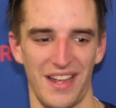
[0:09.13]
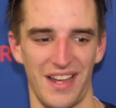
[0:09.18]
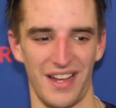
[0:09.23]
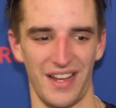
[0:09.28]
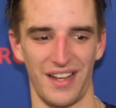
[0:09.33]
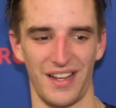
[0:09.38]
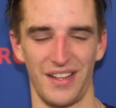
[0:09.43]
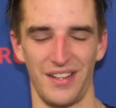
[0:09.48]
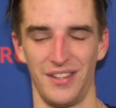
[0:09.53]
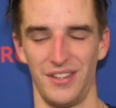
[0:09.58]

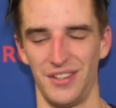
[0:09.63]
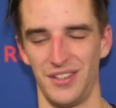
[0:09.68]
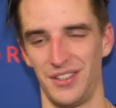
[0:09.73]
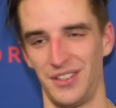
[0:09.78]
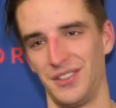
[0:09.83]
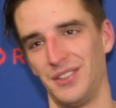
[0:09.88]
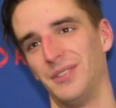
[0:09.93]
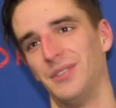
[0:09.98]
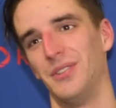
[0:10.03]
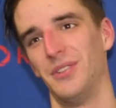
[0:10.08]

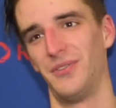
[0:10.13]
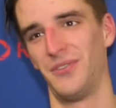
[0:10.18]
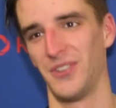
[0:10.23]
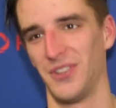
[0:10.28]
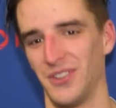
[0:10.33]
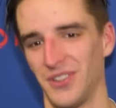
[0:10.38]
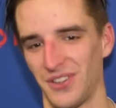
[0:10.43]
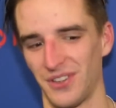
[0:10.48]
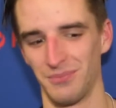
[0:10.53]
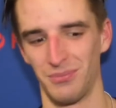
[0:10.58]
The
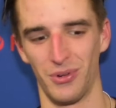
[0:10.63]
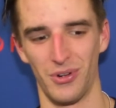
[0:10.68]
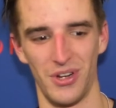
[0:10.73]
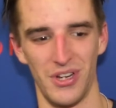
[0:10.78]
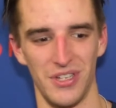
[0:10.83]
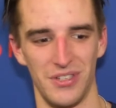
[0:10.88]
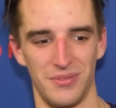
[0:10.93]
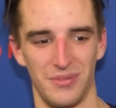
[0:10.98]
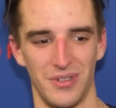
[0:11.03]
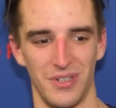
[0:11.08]
Newfoundland
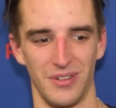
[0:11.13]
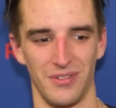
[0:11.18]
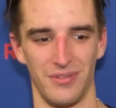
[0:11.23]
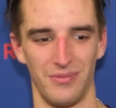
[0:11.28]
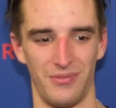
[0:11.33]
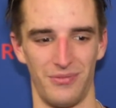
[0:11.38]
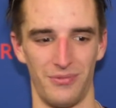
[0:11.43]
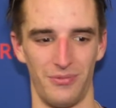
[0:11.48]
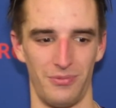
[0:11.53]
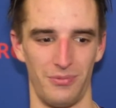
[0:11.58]
boys were,
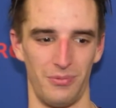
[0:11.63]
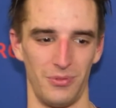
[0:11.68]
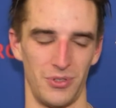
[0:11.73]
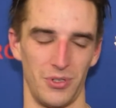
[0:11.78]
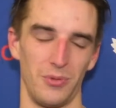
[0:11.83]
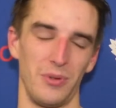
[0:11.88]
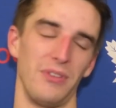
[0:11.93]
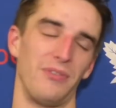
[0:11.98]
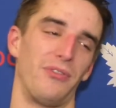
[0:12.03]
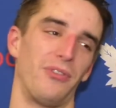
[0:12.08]

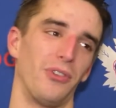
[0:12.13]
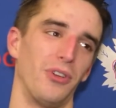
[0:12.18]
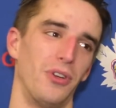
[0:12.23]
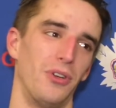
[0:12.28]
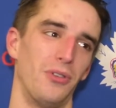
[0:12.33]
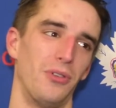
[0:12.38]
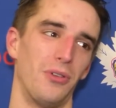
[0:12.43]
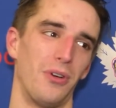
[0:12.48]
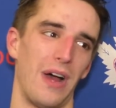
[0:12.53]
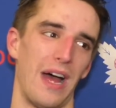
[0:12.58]
so we
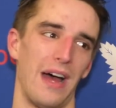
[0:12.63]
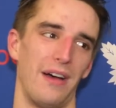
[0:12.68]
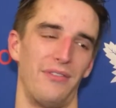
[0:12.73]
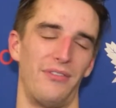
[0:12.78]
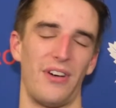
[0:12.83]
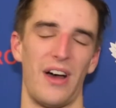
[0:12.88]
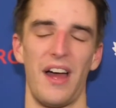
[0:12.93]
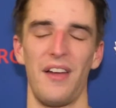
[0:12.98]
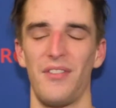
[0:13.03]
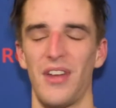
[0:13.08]
flew at
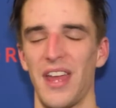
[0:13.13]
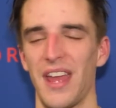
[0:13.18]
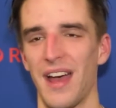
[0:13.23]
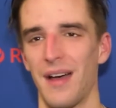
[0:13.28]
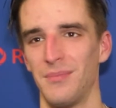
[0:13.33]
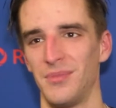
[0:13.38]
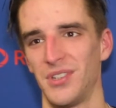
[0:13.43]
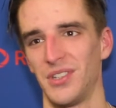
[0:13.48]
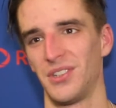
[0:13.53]
5 a.m.